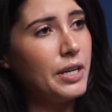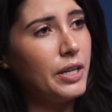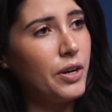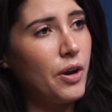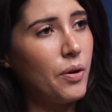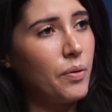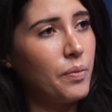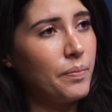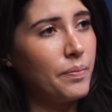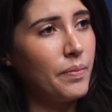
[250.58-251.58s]
You know,
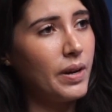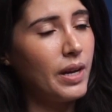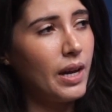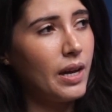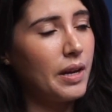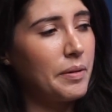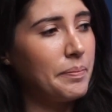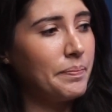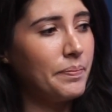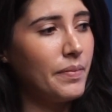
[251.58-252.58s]

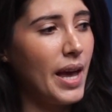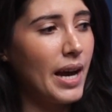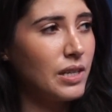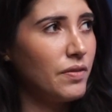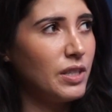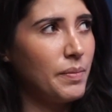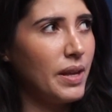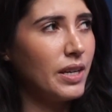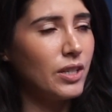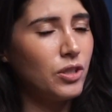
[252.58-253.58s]
activism I
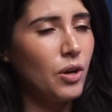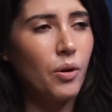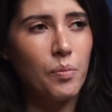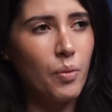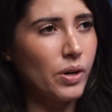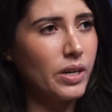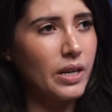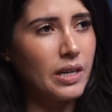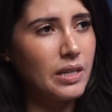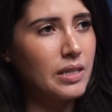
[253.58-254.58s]
think is so
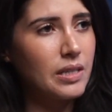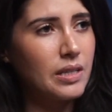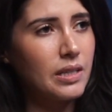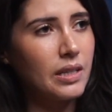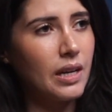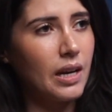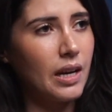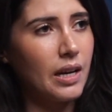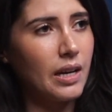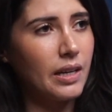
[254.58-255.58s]
important,
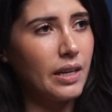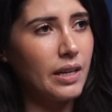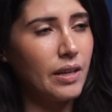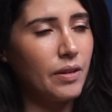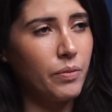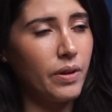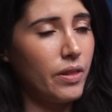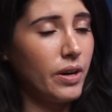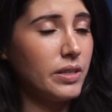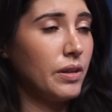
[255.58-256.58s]

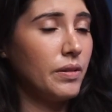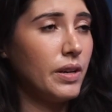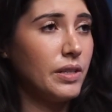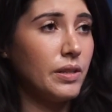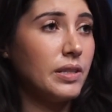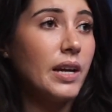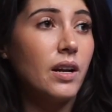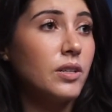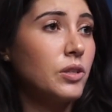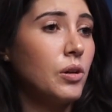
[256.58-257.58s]
whether as a side
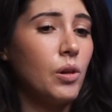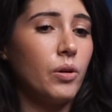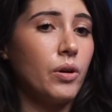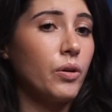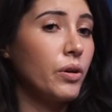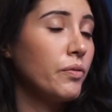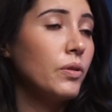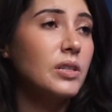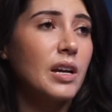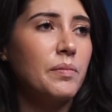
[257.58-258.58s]
hustle or a full
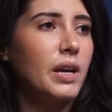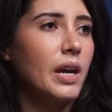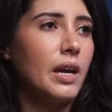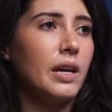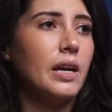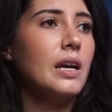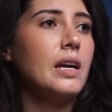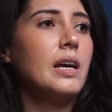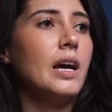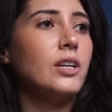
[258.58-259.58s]
time gig.
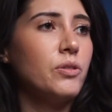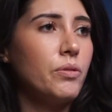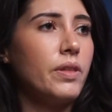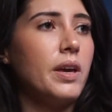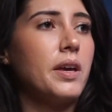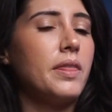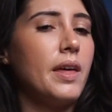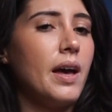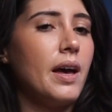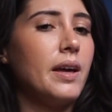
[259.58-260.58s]
I do think
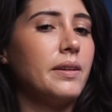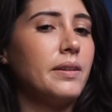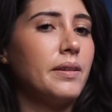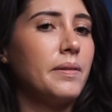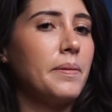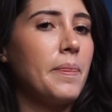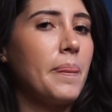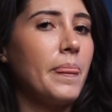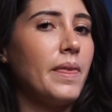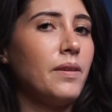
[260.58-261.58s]
that
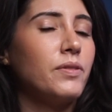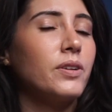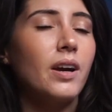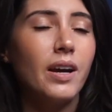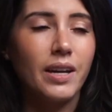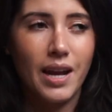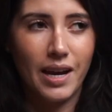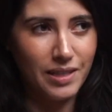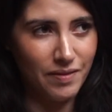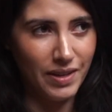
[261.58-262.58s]
if you're not an
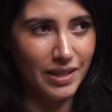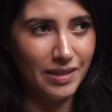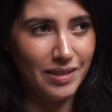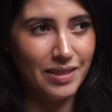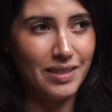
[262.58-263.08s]
activist